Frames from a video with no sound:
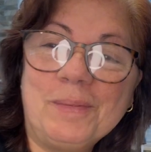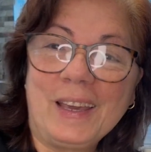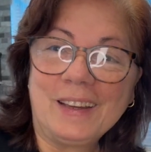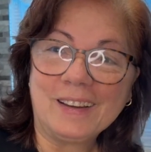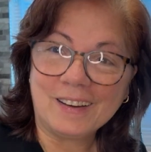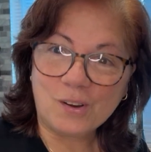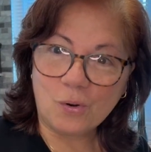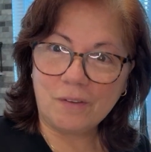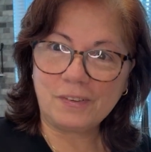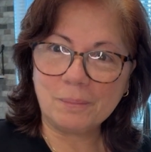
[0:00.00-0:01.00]
make a
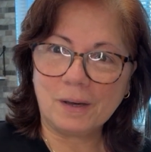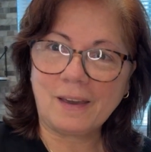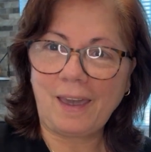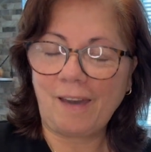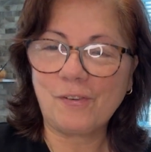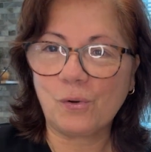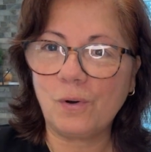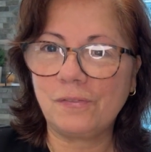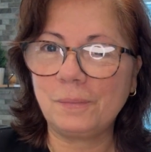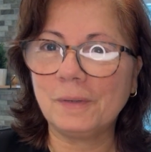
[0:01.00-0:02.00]
coffee mug, half a
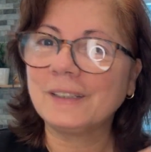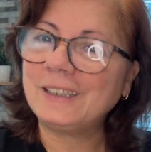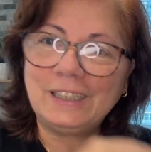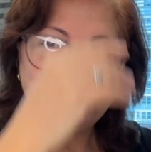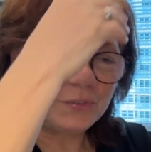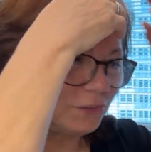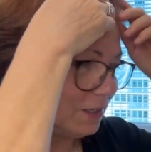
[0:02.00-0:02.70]
coffee mug each for